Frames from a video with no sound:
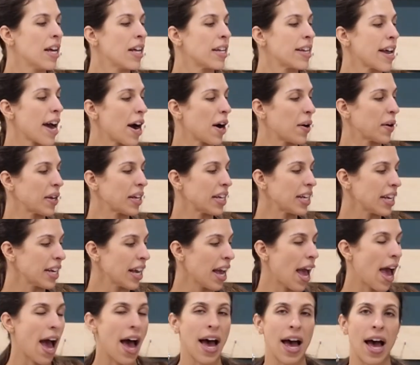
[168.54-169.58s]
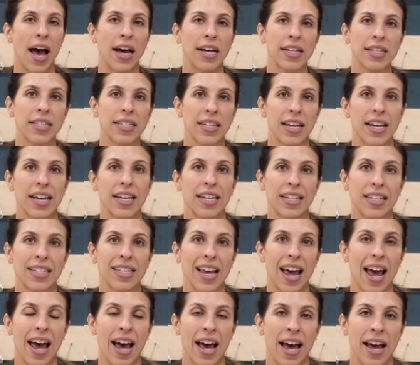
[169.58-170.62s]
Now he has his
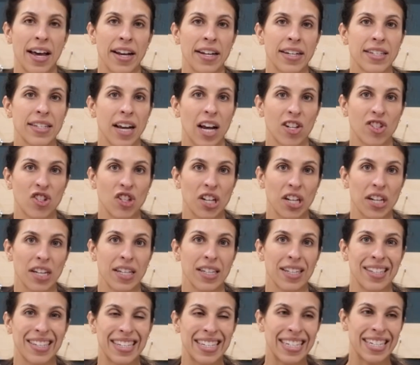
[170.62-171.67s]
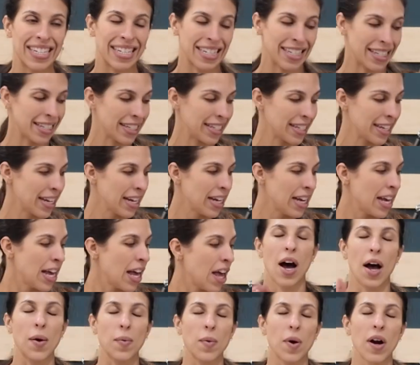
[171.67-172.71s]
head touching his knees.
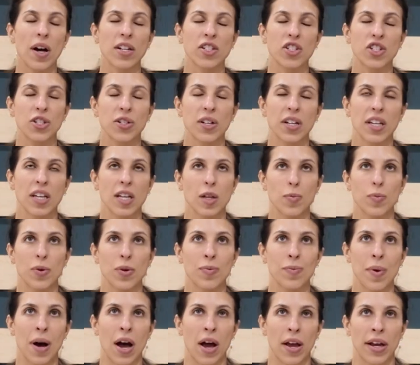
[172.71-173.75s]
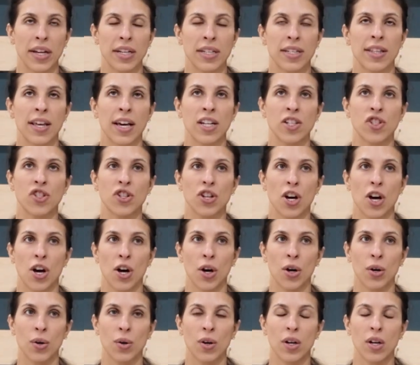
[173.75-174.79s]
I want you to keep in mind that
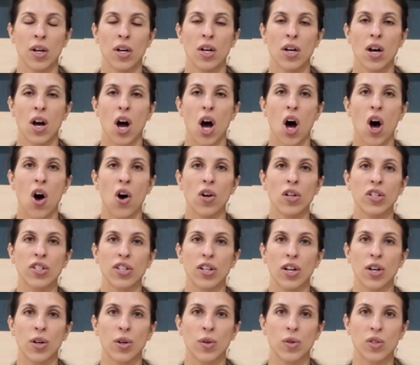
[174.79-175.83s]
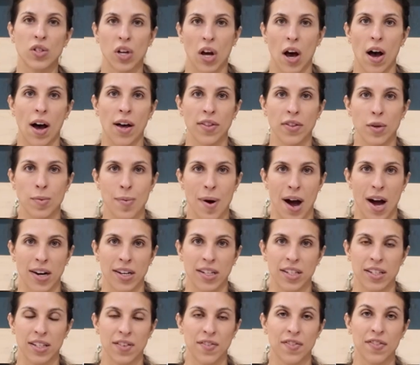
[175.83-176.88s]
Joe also taught the
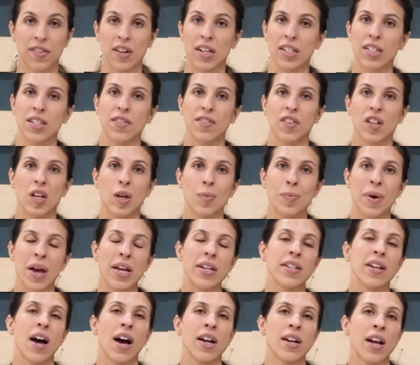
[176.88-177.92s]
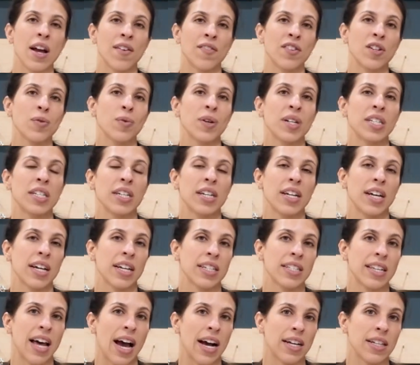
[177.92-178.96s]
bodies in front of him and not everyone did it
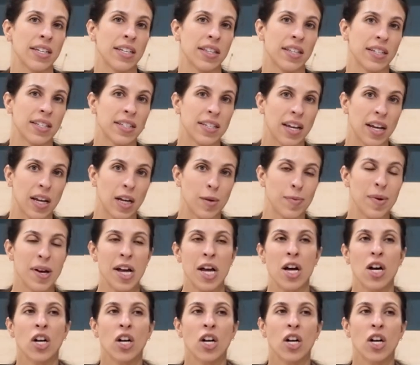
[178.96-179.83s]
exactly the same.